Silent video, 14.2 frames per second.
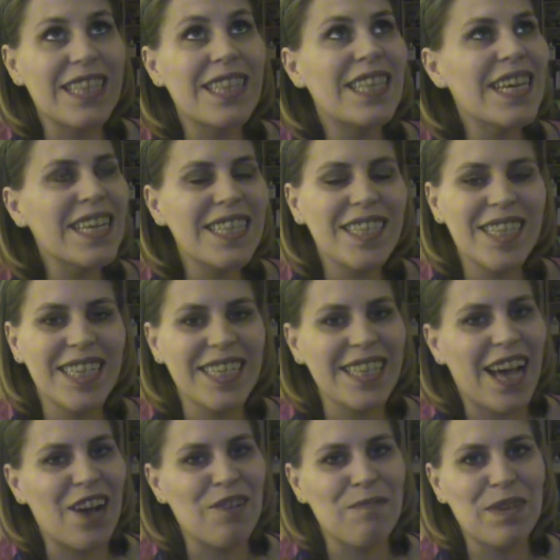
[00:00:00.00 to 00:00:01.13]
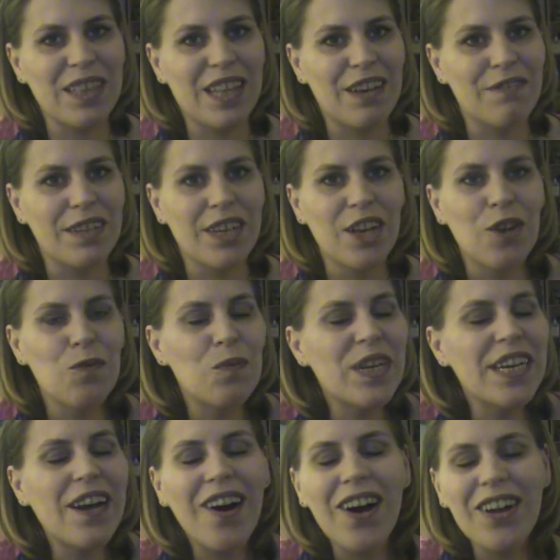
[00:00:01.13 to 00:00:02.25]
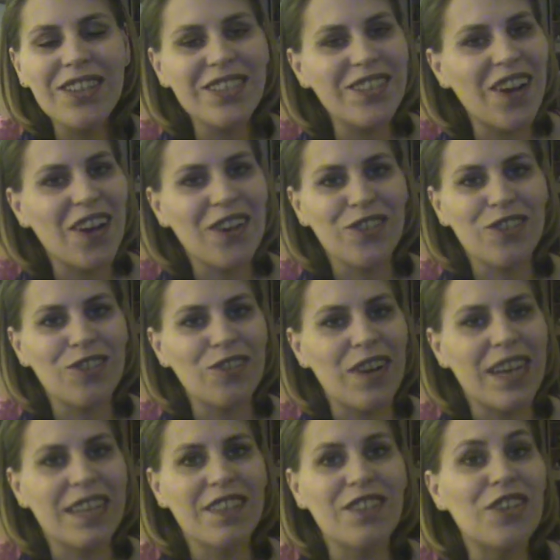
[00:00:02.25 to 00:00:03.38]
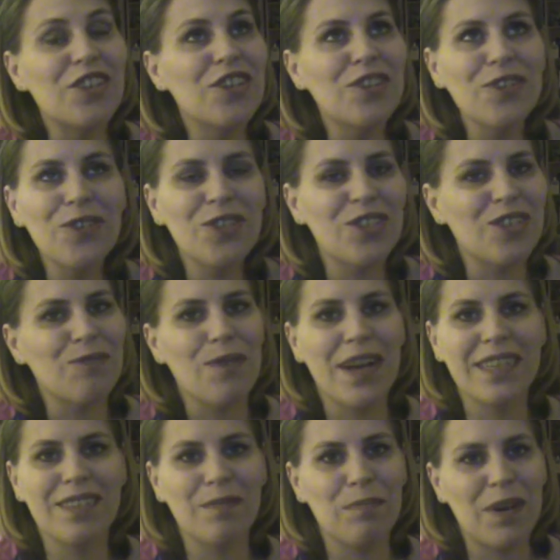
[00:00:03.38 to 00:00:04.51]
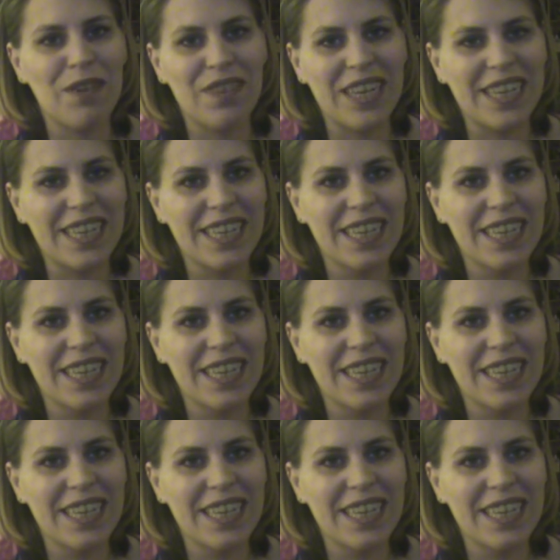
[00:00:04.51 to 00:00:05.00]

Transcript: This is our beloved. We all saw her strength, knew she'd rise above it.